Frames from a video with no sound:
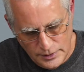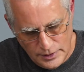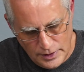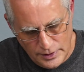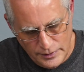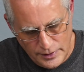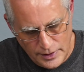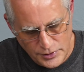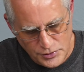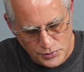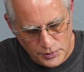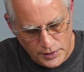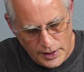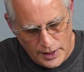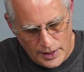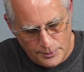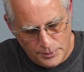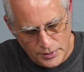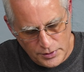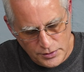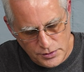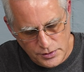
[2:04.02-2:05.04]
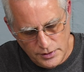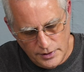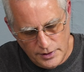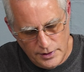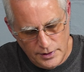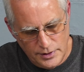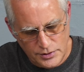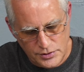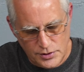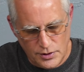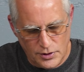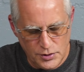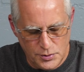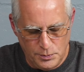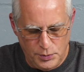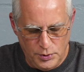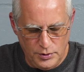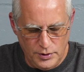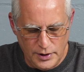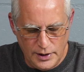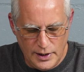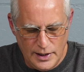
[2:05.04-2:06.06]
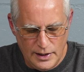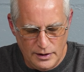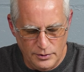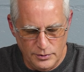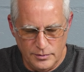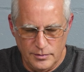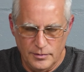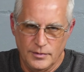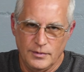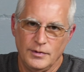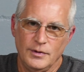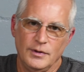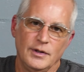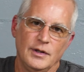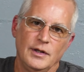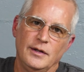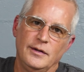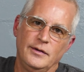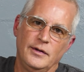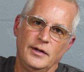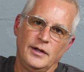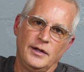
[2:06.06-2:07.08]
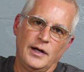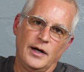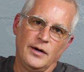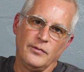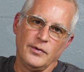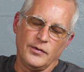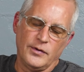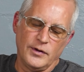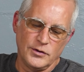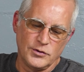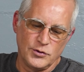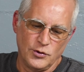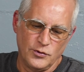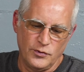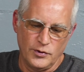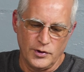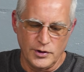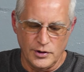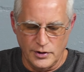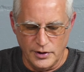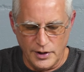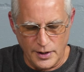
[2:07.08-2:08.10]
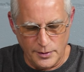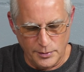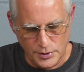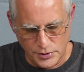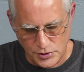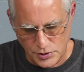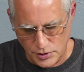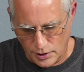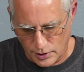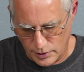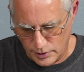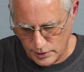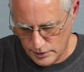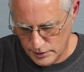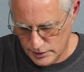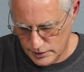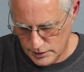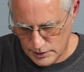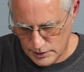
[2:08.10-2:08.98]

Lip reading: And that's what happens. And it starts pulling out, and then everything's over in your neighbor's yard.